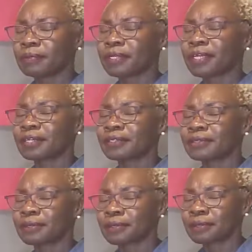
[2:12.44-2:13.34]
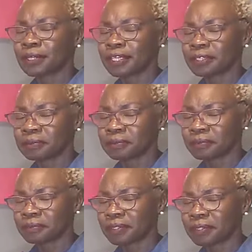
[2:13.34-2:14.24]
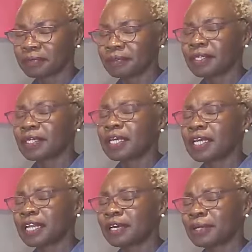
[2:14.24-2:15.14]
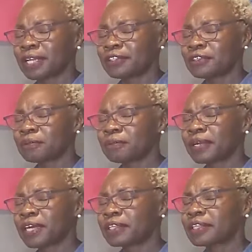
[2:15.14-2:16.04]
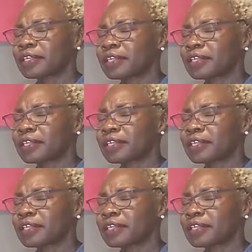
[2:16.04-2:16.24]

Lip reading: breathe out slowly. And now let your breath